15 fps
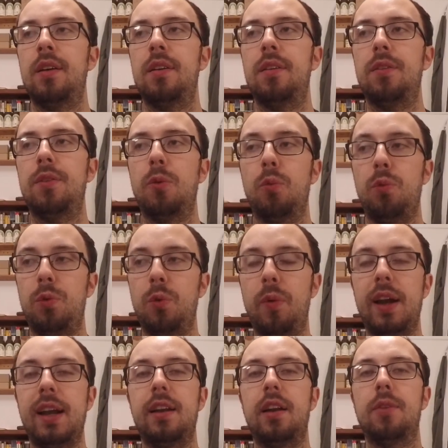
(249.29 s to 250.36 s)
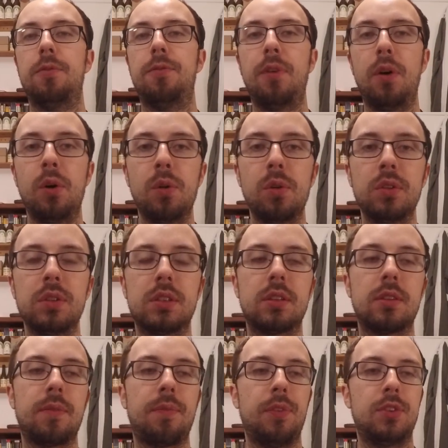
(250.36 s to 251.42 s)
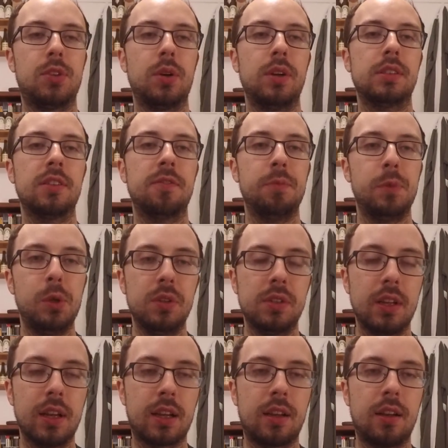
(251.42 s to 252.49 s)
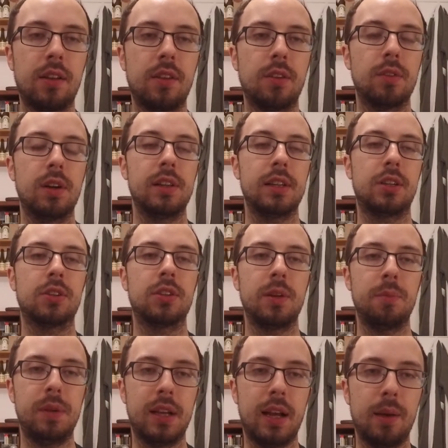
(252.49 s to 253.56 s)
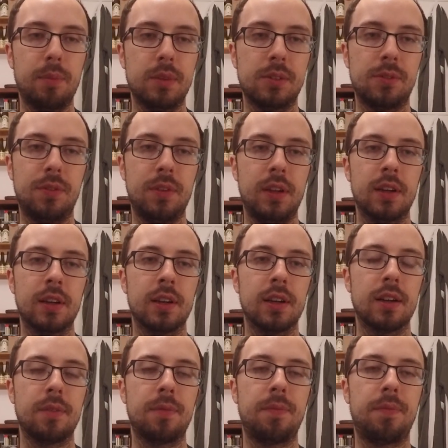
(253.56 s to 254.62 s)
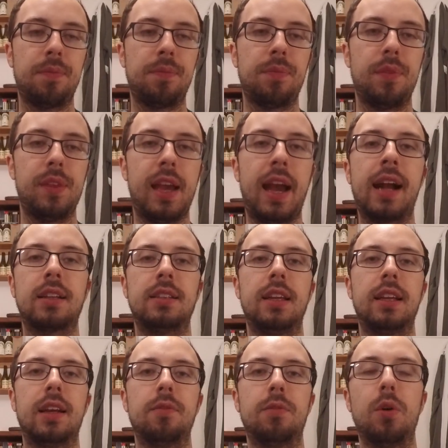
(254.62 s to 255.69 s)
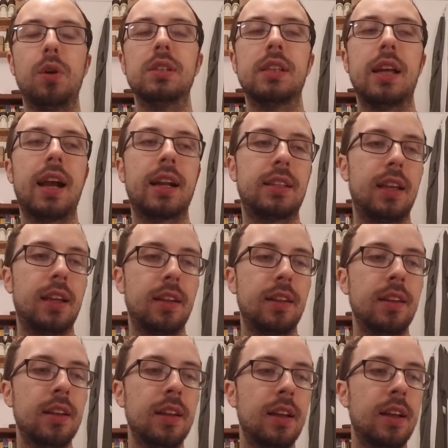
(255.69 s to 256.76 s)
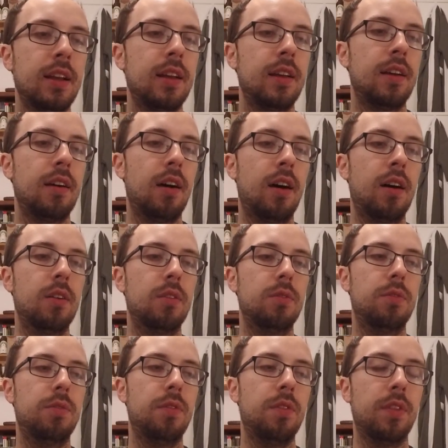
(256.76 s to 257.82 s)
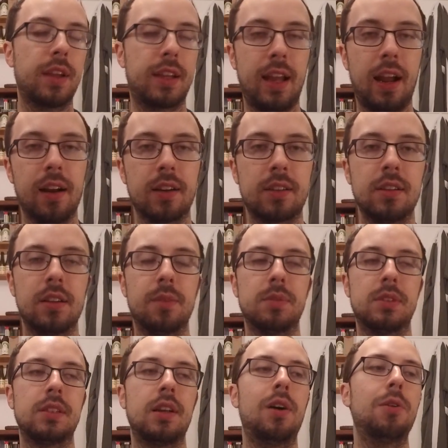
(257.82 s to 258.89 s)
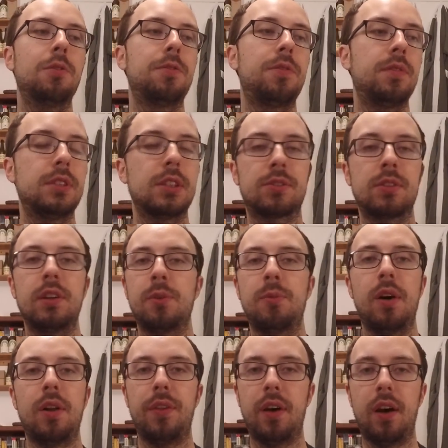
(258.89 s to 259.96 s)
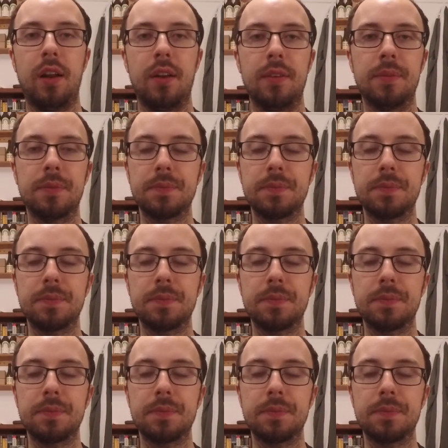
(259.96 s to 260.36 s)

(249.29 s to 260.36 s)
the way it unfolds, the choice of music, the really creepy atmosphere, the acting and voice acting of the character himself, just really well done.